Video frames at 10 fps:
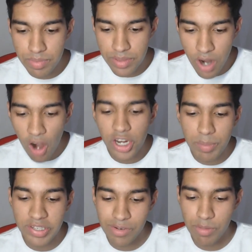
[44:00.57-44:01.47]
arguments that
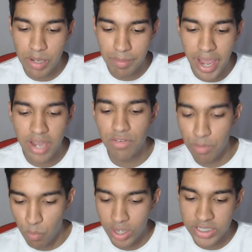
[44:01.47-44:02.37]
were being made from
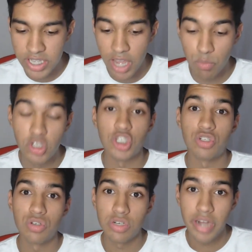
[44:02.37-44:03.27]
one side were just
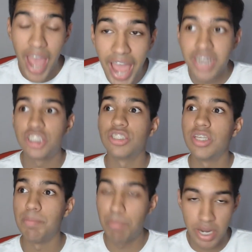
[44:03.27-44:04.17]
actually
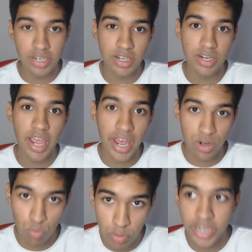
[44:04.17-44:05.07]
bigoted and
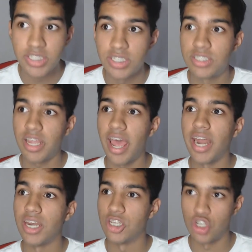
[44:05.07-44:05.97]
racist and
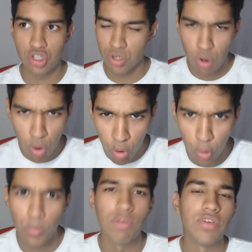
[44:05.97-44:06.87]
just
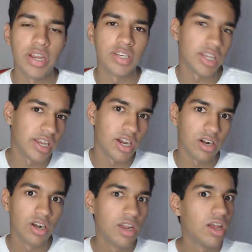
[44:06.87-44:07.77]
horrific to hear.
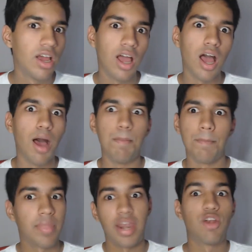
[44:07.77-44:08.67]
And I
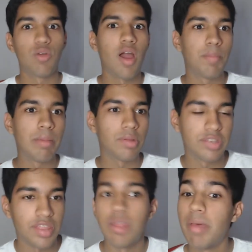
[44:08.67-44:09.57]
don't know how people said them.
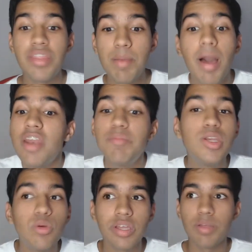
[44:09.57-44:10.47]
And they might have been doing
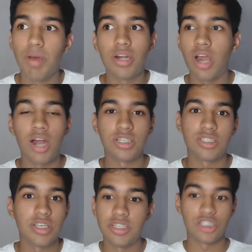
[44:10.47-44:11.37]
them unconsciously and
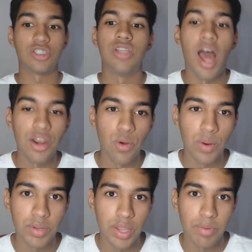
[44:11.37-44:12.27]
just not knowing what they
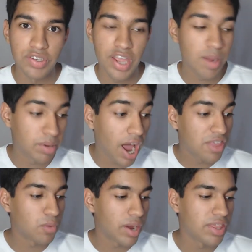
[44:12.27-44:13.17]
were saying, but either way,
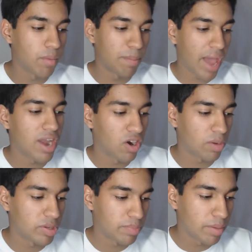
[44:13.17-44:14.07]
they were bad arguments
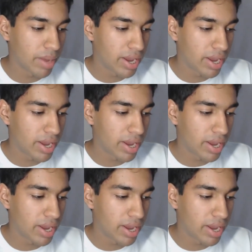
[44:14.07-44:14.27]
being made.